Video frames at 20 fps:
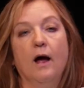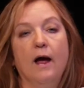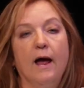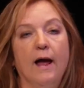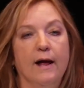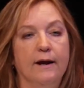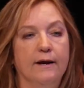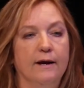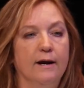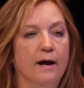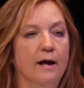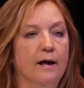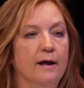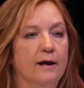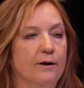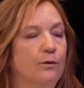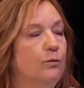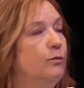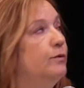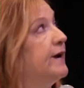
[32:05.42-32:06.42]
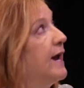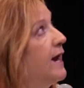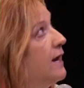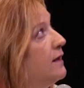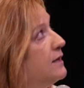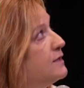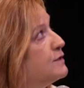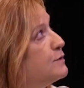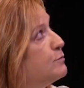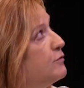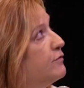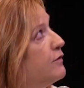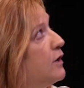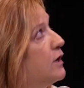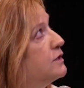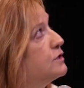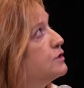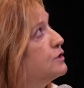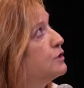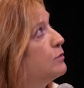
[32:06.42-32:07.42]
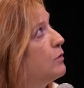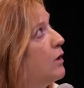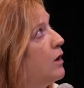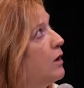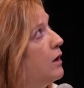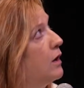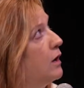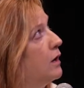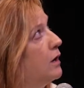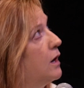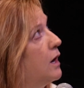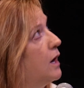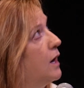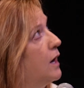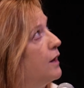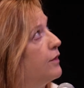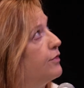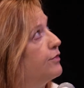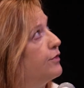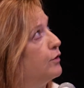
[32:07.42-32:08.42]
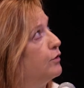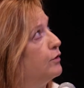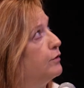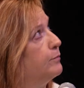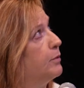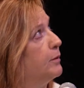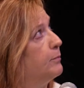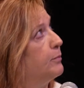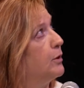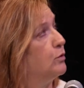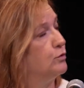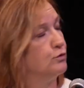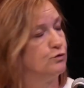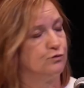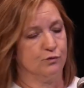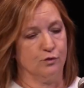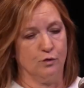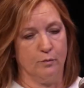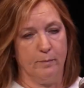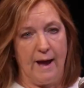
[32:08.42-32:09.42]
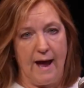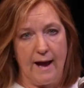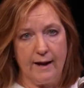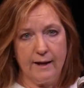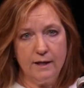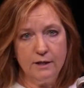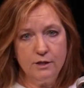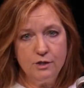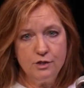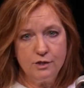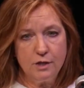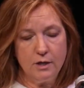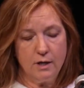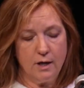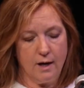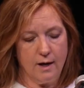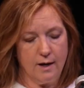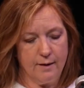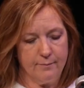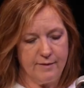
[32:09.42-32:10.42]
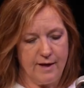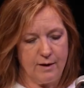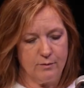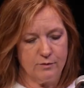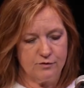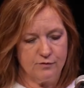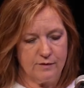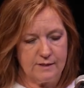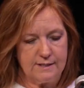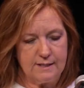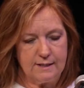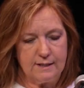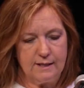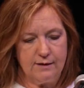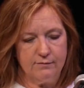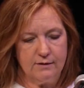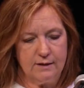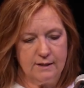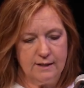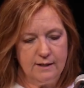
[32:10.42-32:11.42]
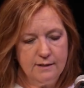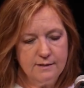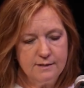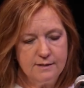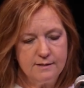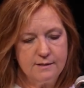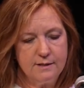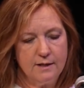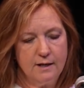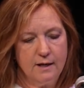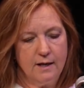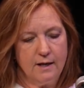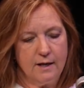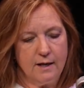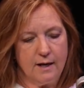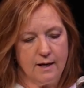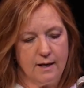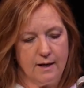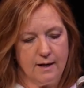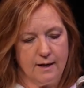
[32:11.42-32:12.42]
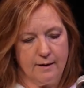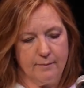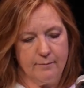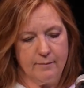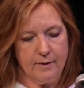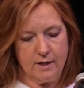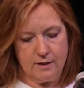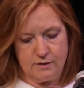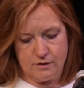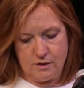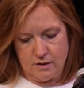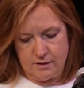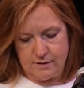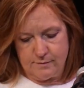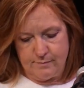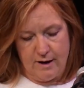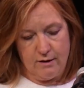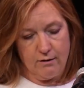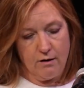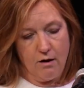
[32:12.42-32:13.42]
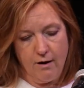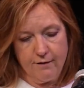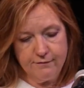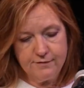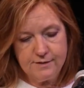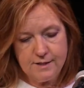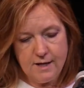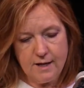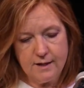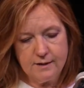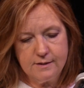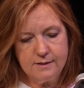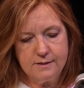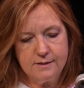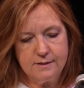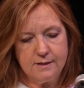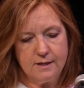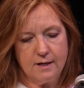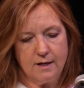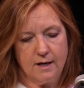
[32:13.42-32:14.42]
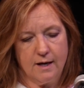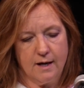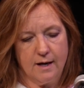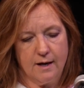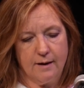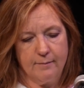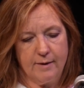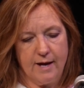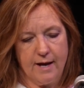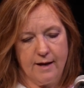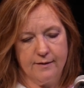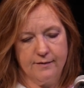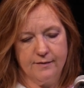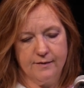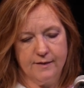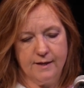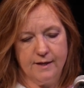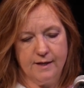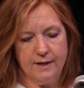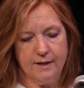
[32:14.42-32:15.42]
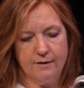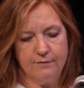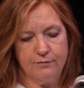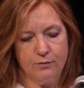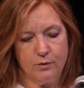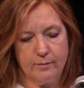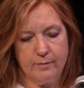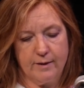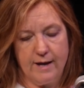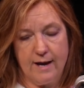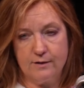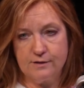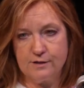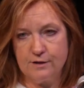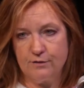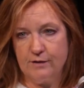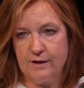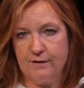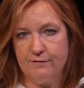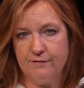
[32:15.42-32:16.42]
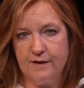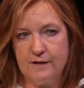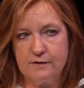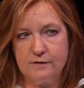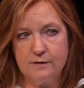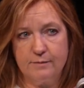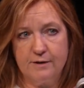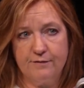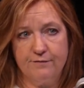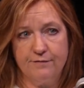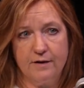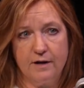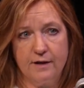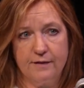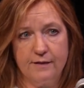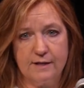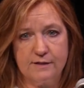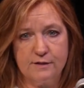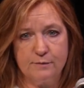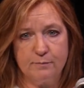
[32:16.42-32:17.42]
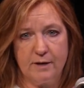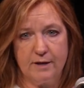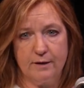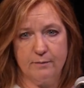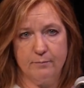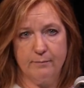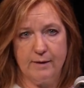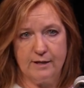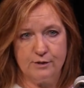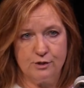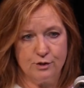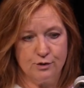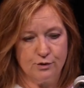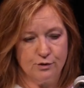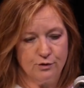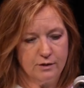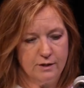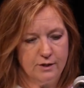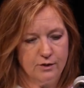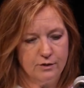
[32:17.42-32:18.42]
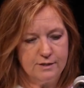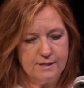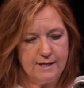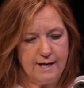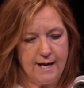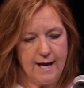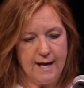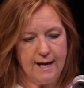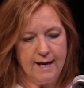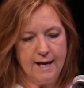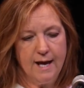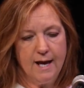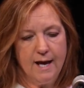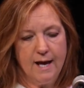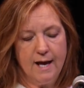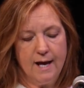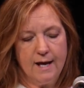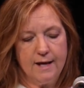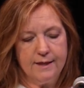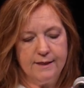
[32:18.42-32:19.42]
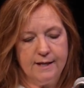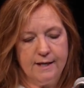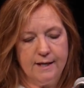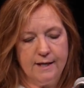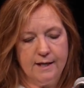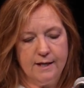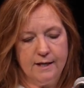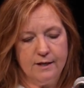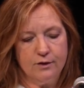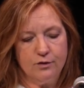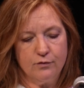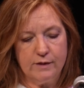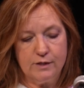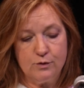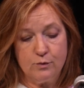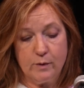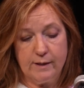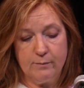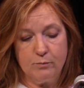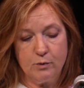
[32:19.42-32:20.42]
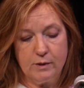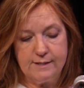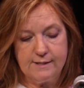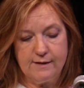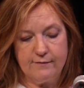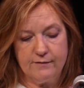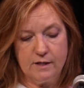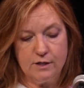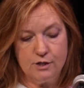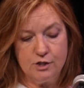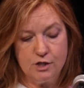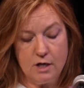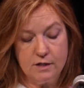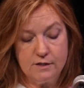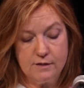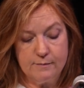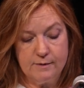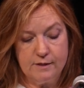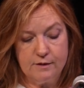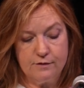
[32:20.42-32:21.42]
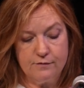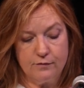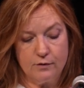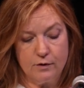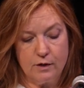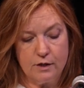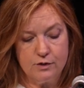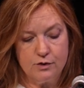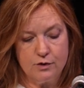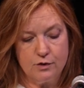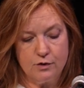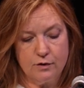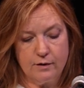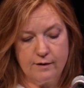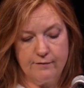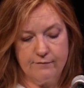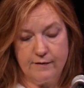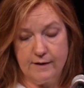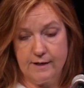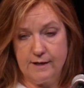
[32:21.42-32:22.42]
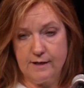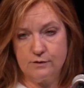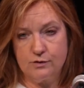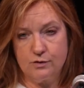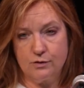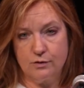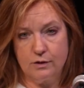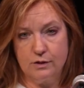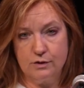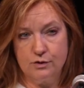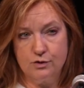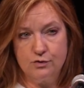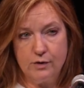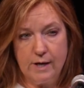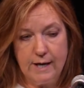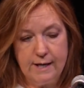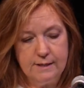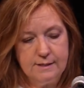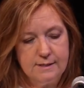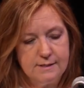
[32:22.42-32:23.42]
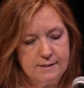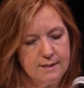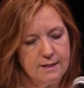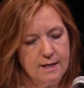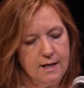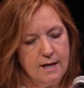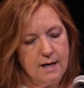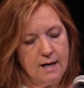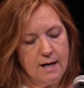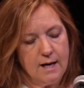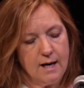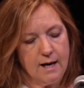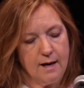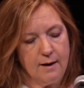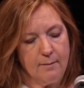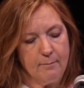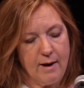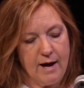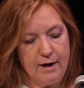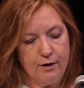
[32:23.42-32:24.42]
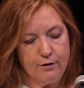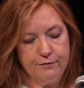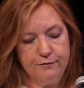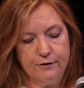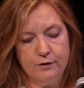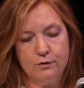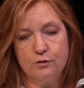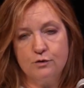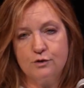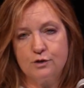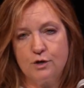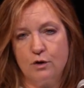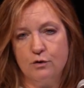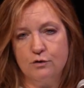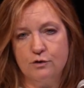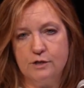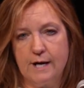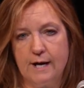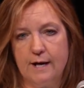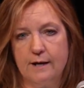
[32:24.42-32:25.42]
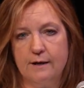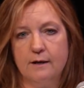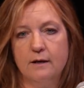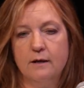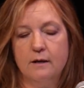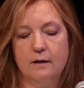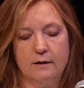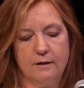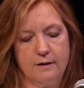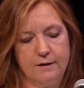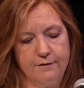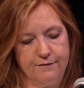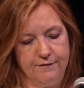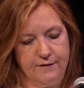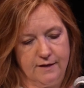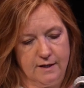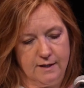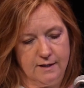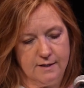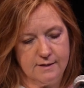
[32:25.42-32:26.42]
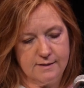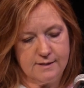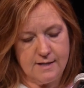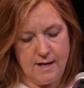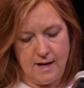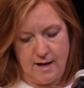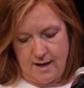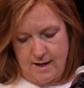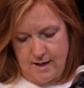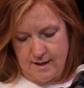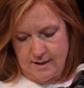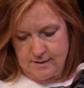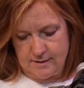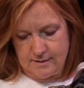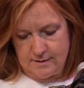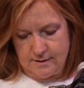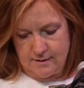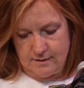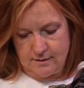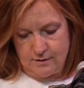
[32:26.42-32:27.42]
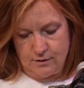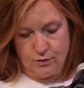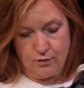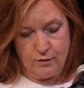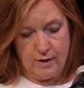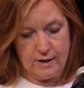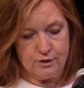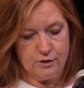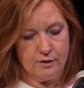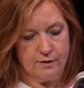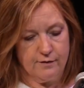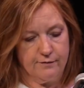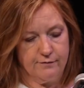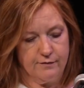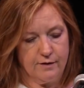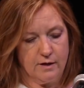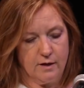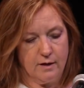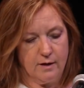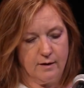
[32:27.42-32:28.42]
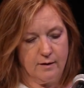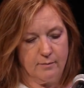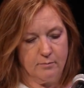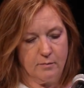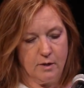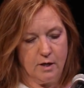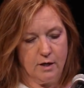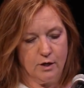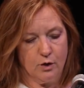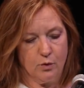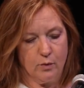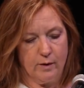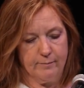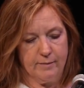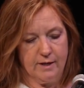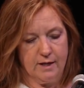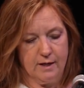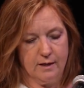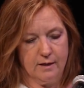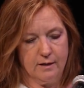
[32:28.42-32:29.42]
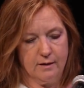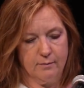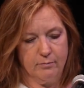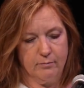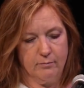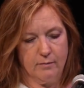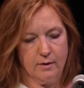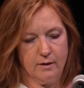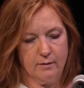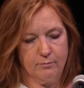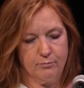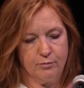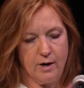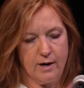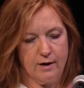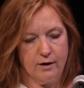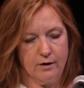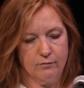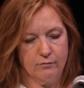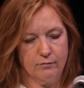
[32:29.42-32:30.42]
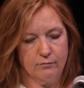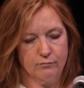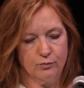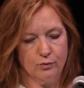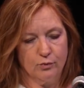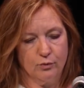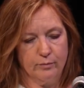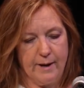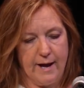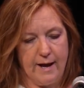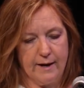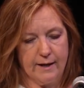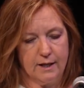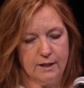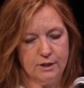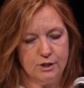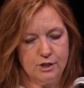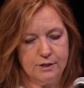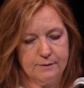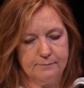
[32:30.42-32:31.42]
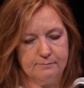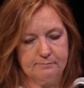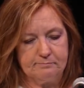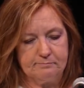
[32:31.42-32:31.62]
And now let's move on to our third proposed rule package that was recently released. It talks about offsets and the Affordable Housing Reinvestment Fund that's been mentioned earlier today, the 320.7 adjustments for external and financial constraints, biofuels, cogen, the fees, and the correction of an equipment in a prior rule package.